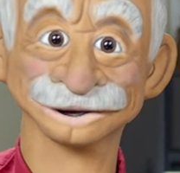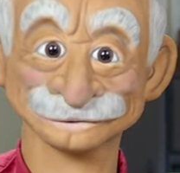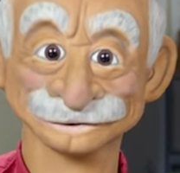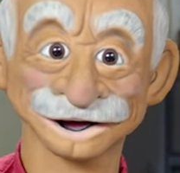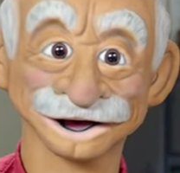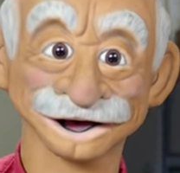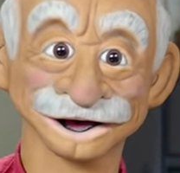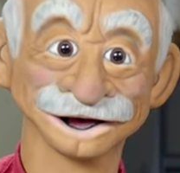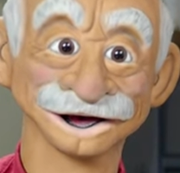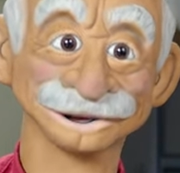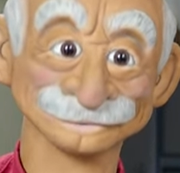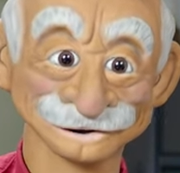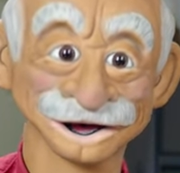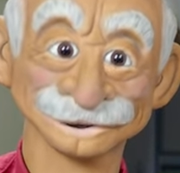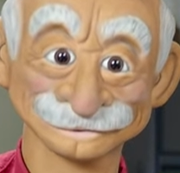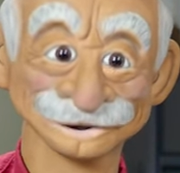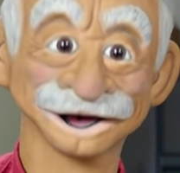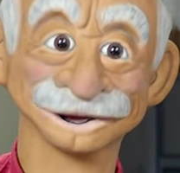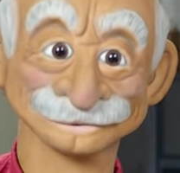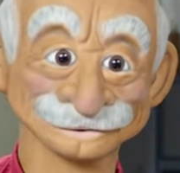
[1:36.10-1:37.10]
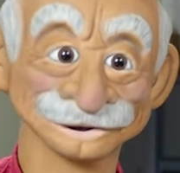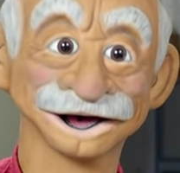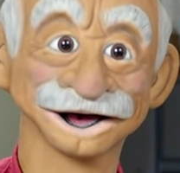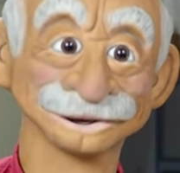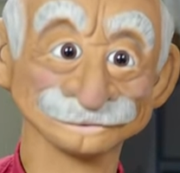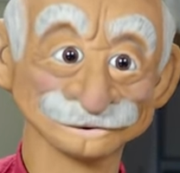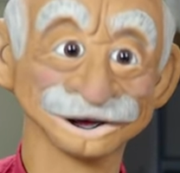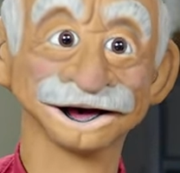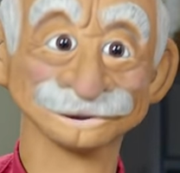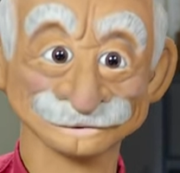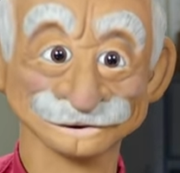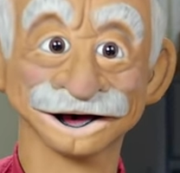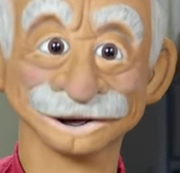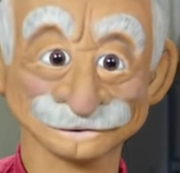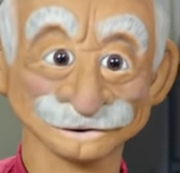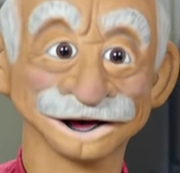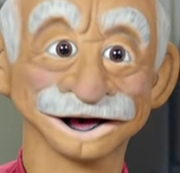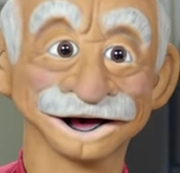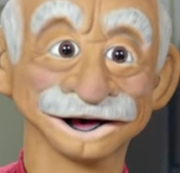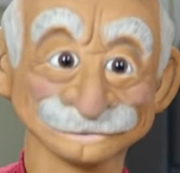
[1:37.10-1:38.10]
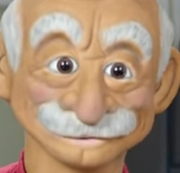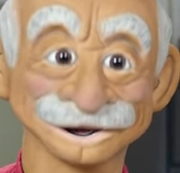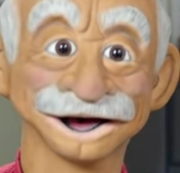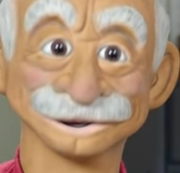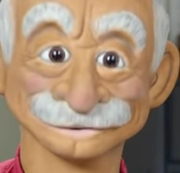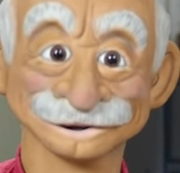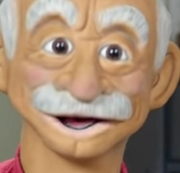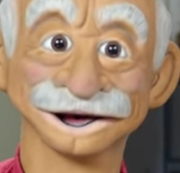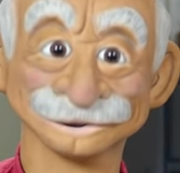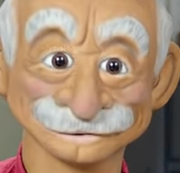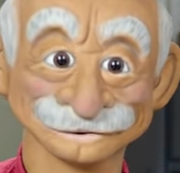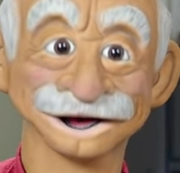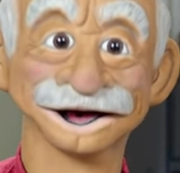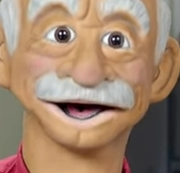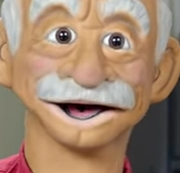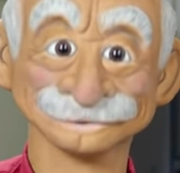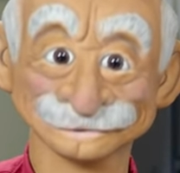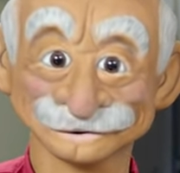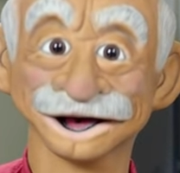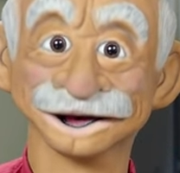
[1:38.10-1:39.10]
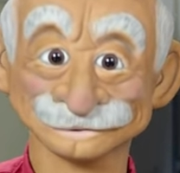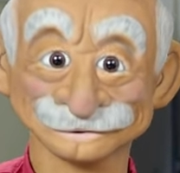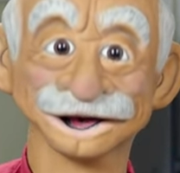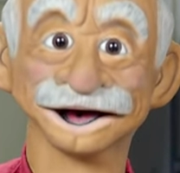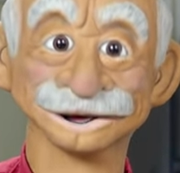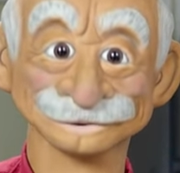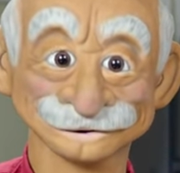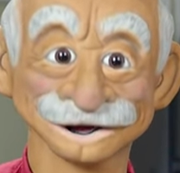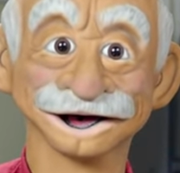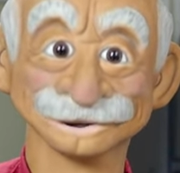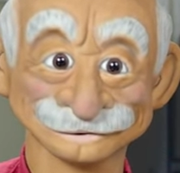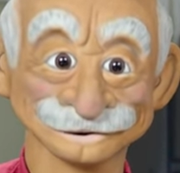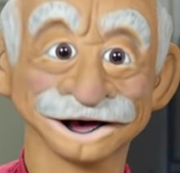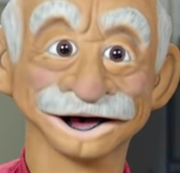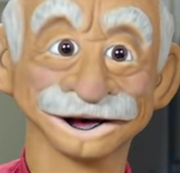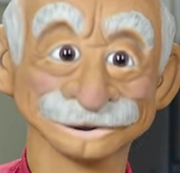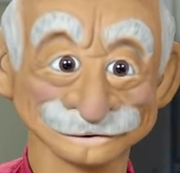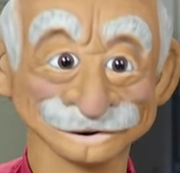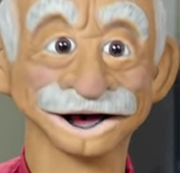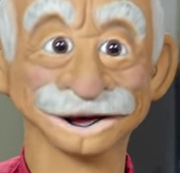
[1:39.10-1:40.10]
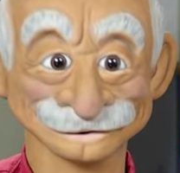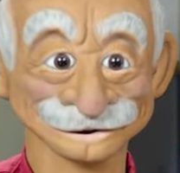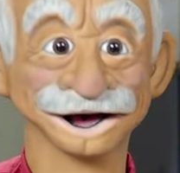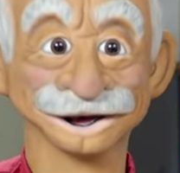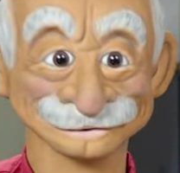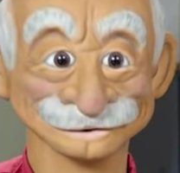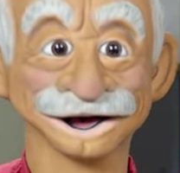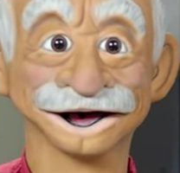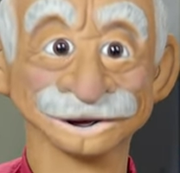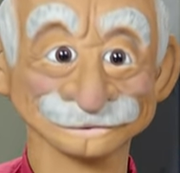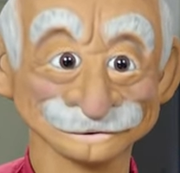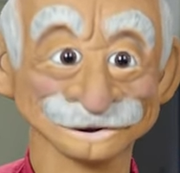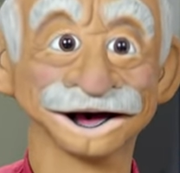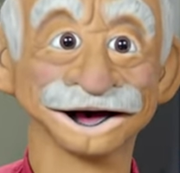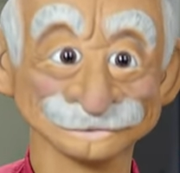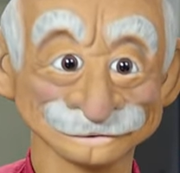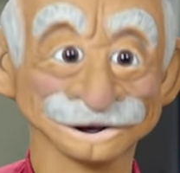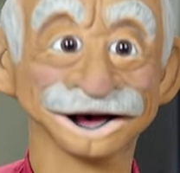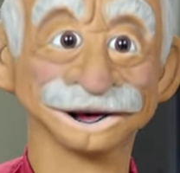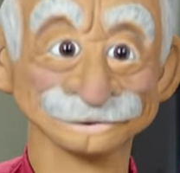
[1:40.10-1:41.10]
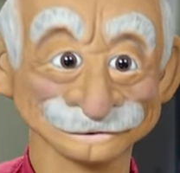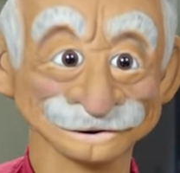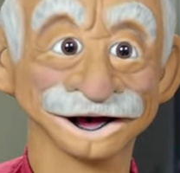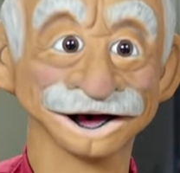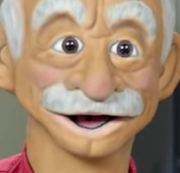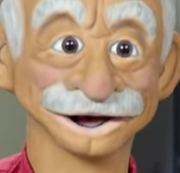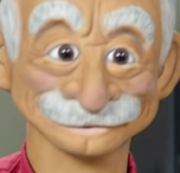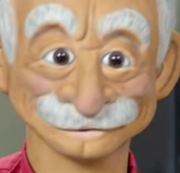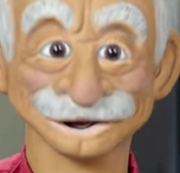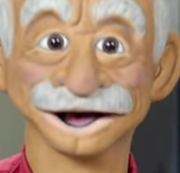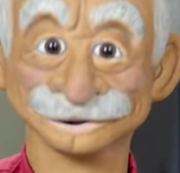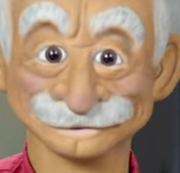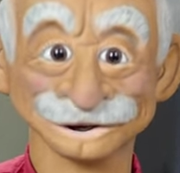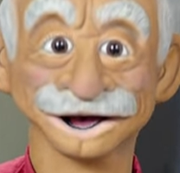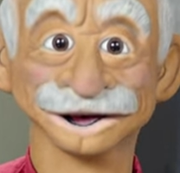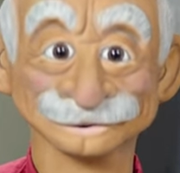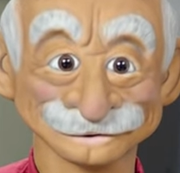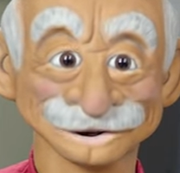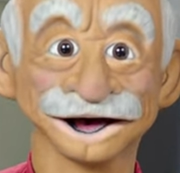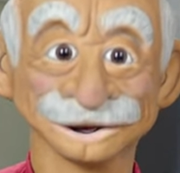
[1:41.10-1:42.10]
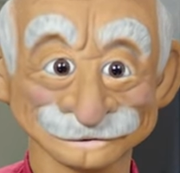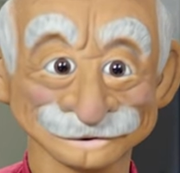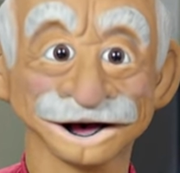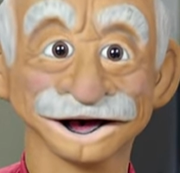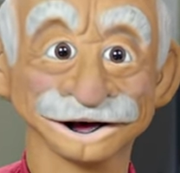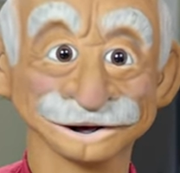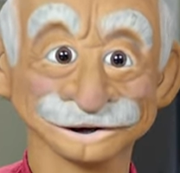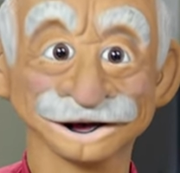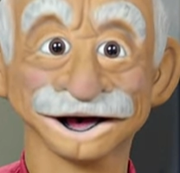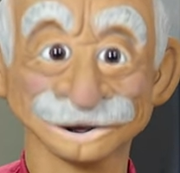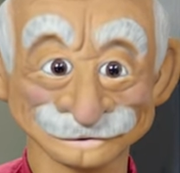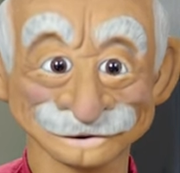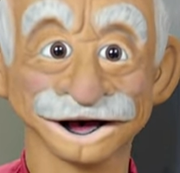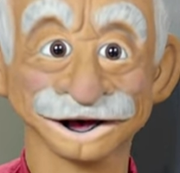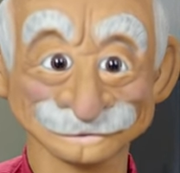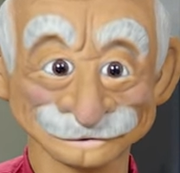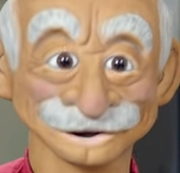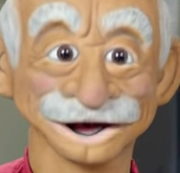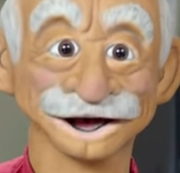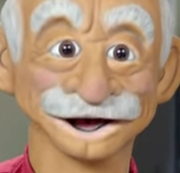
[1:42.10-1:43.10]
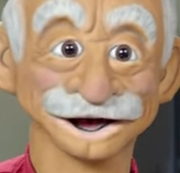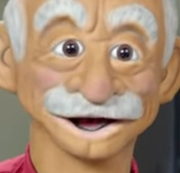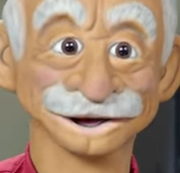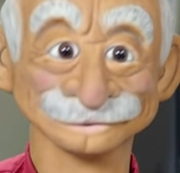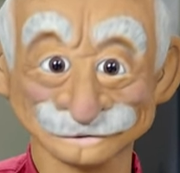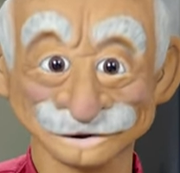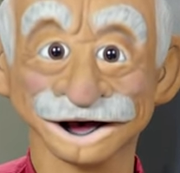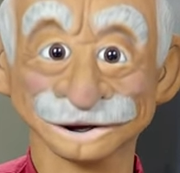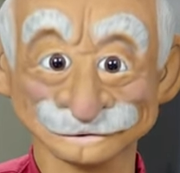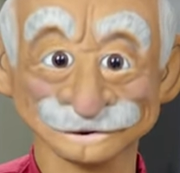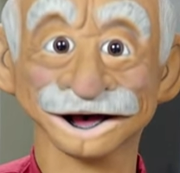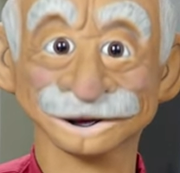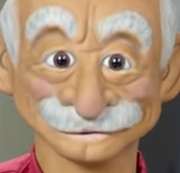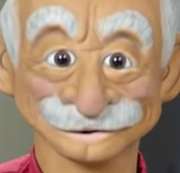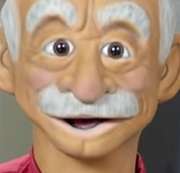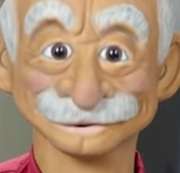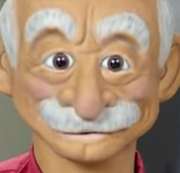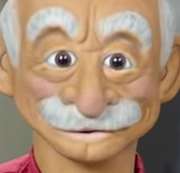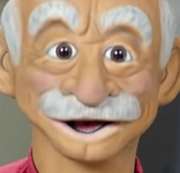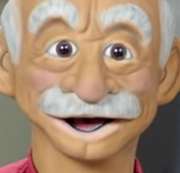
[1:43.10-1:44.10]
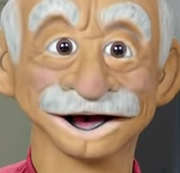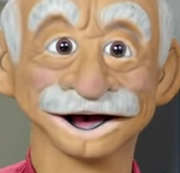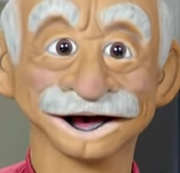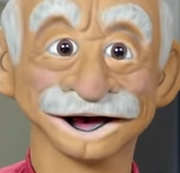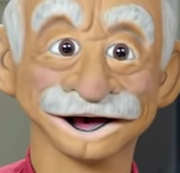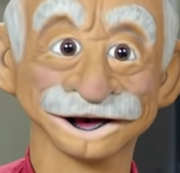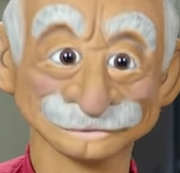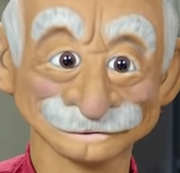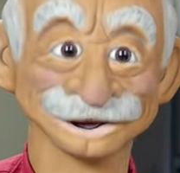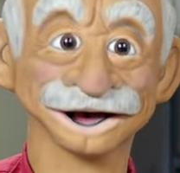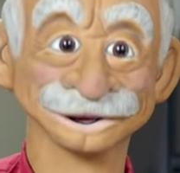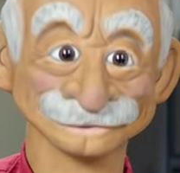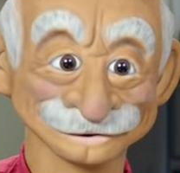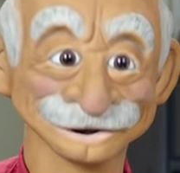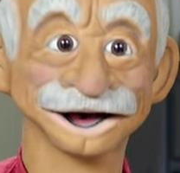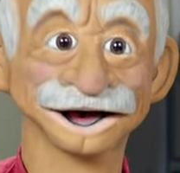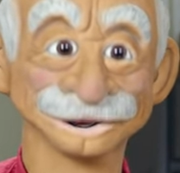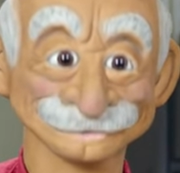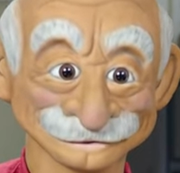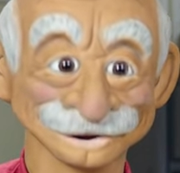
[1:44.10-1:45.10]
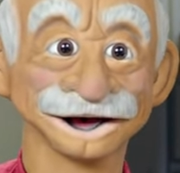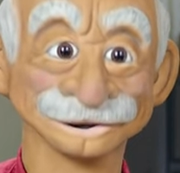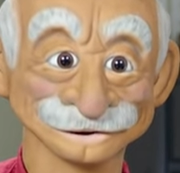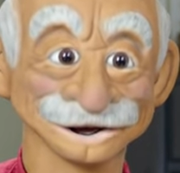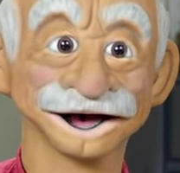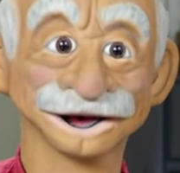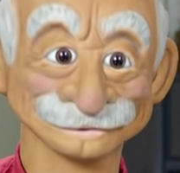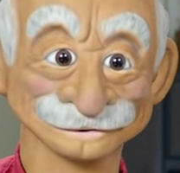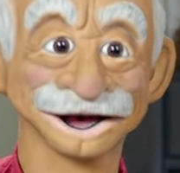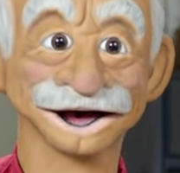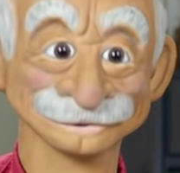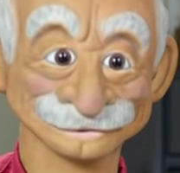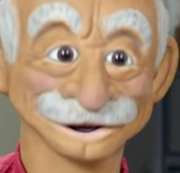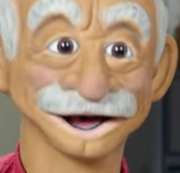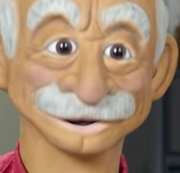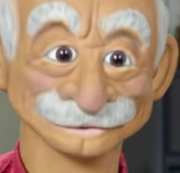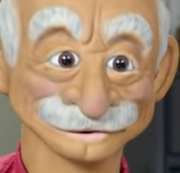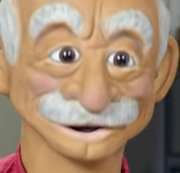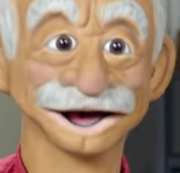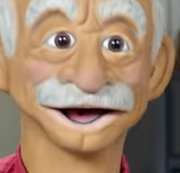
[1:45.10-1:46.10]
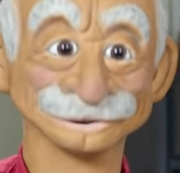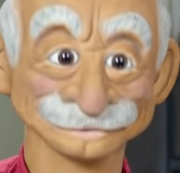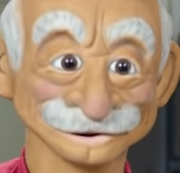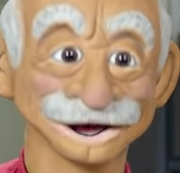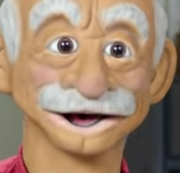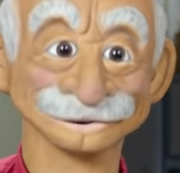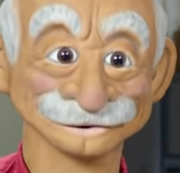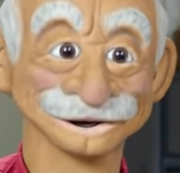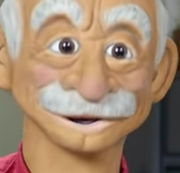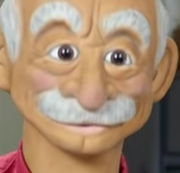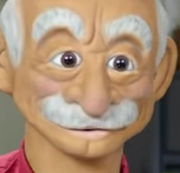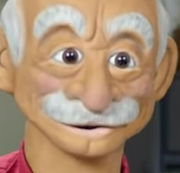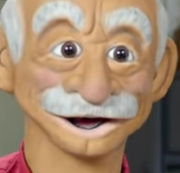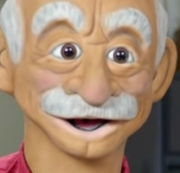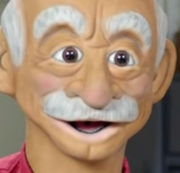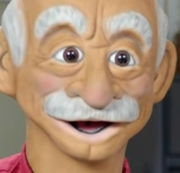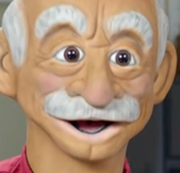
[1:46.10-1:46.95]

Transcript: Rigel and Piper's dad sent them a plane load of anthrax test kits so they can sample everything to find out where the killer endospores are hiding.